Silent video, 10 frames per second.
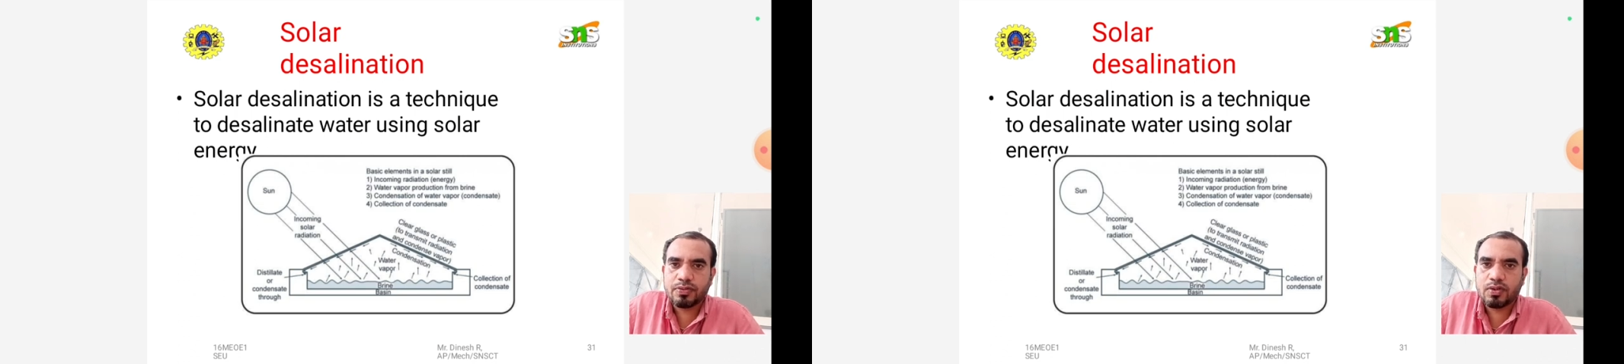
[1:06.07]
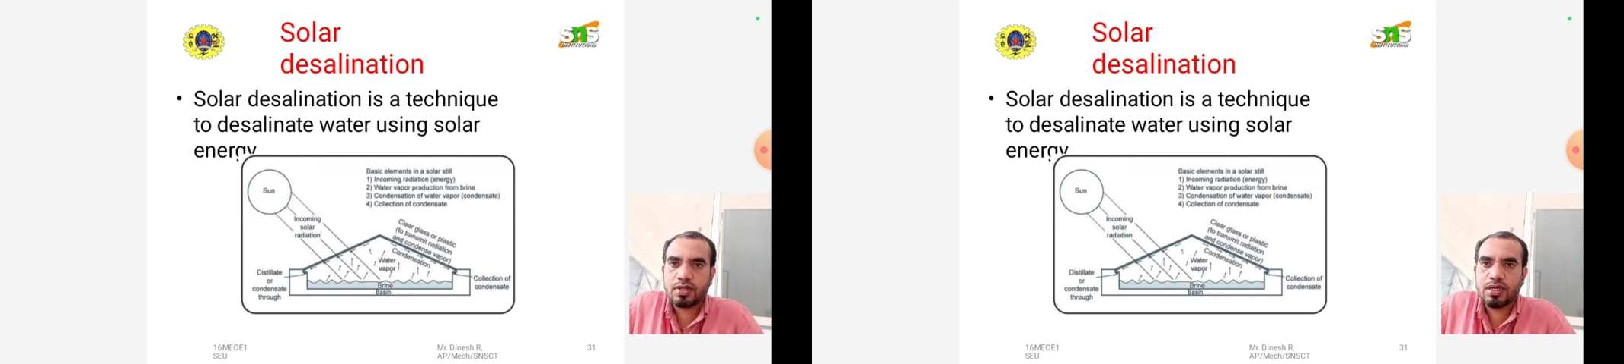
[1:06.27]

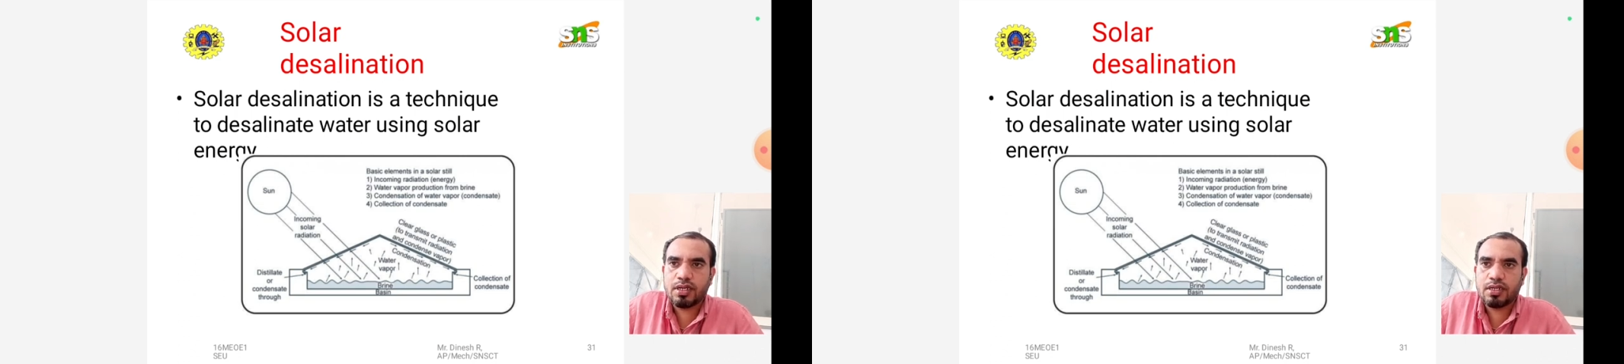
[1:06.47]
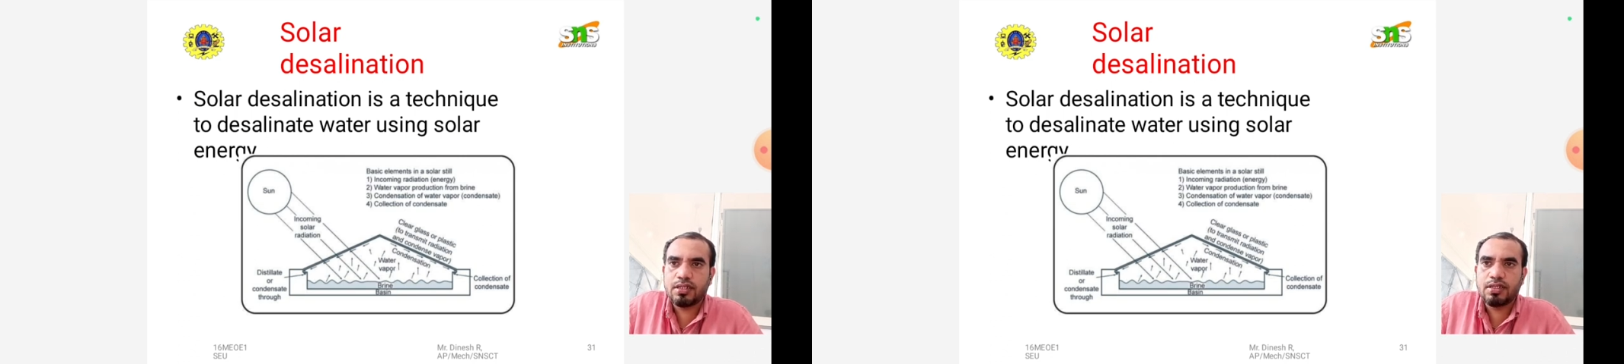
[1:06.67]
Okay,
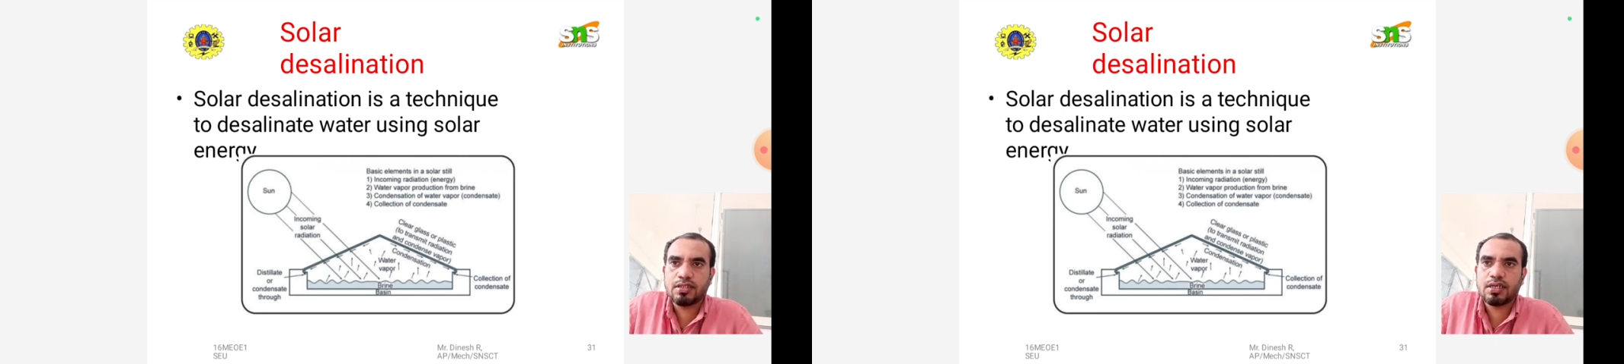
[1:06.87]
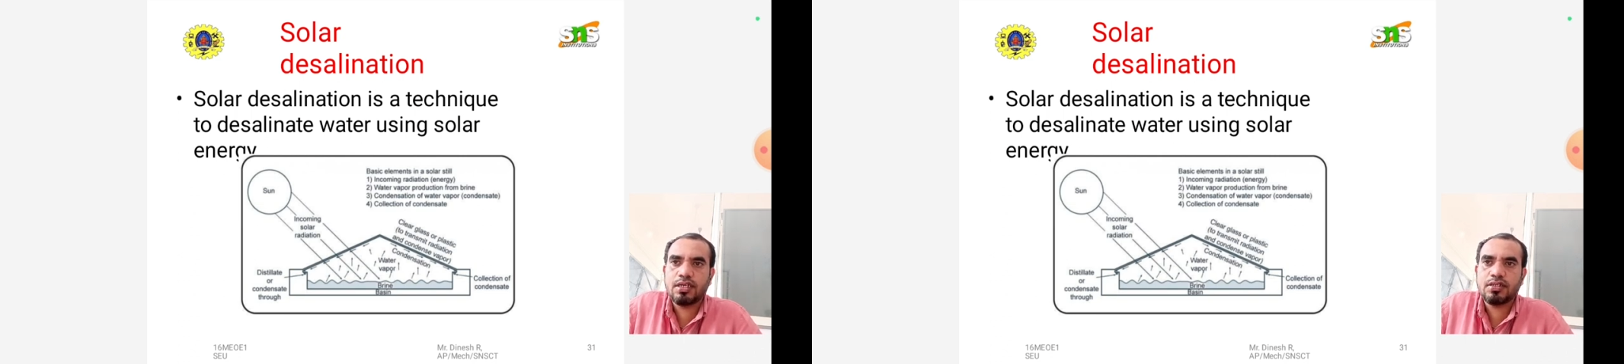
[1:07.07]
in this
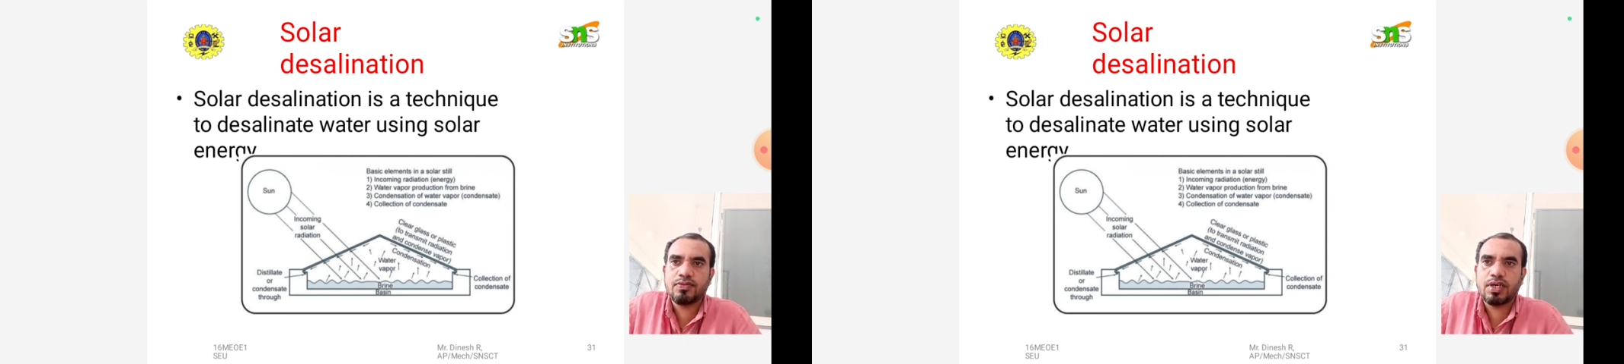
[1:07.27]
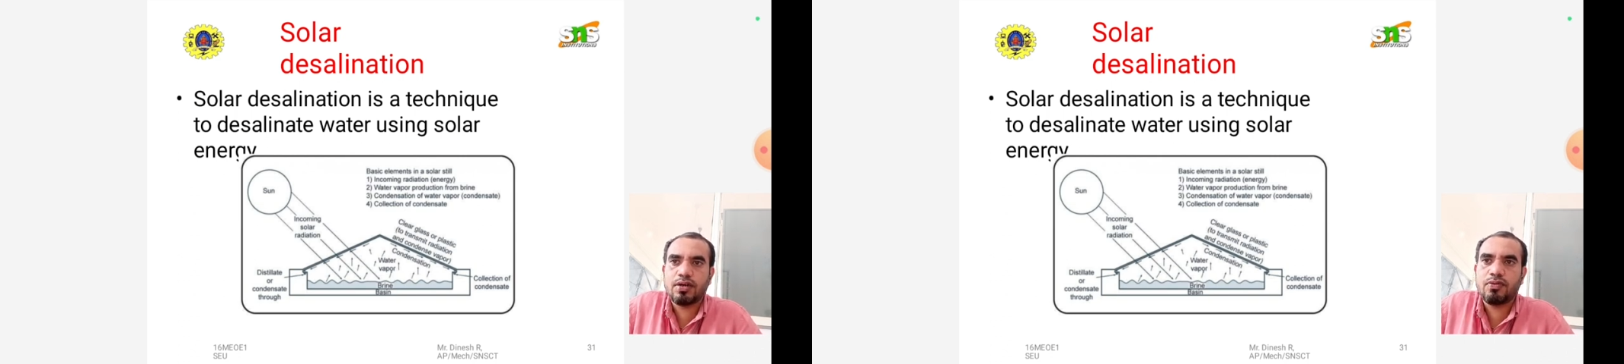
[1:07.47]
case
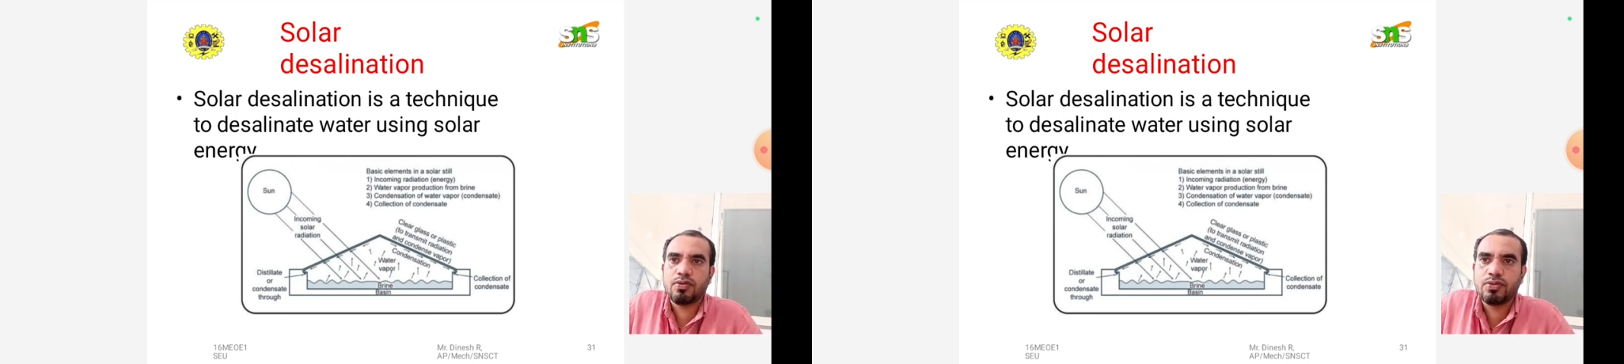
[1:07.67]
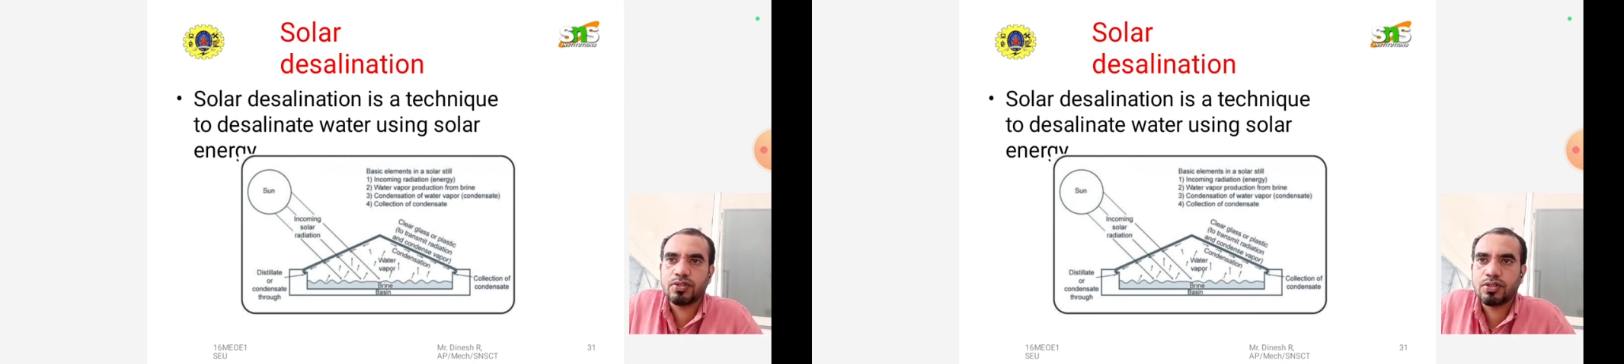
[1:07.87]
we are
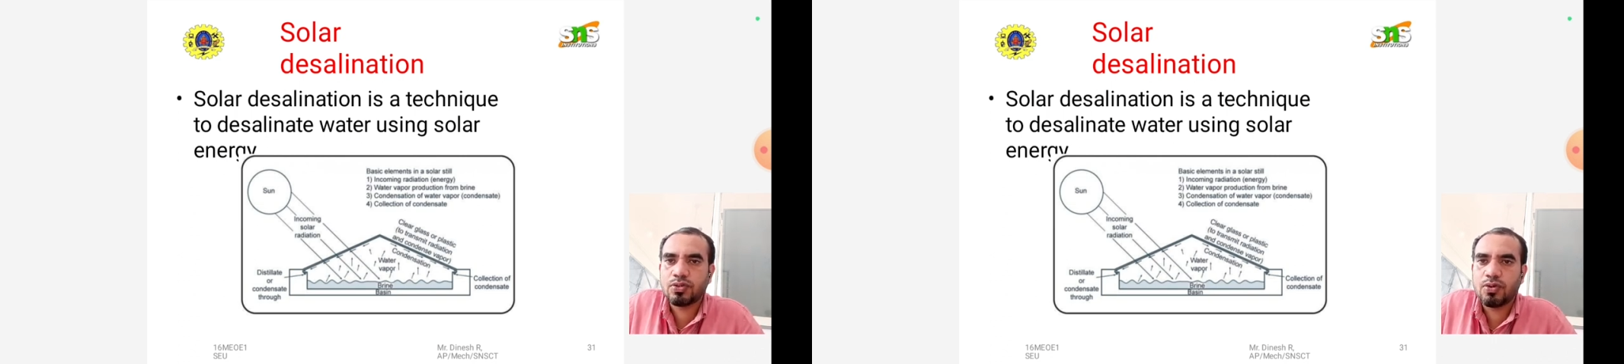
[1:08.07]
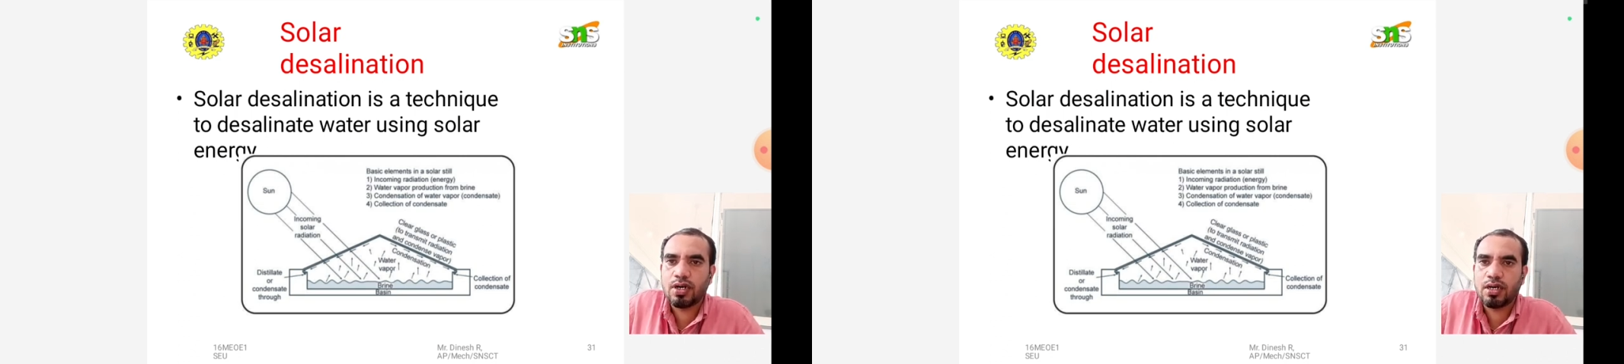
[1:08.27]
using
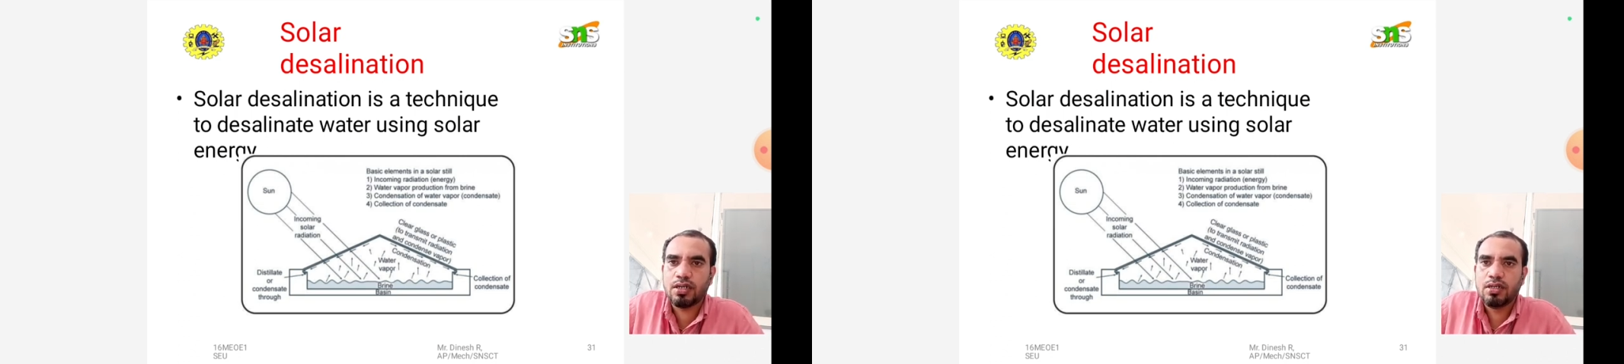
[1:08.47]
solar,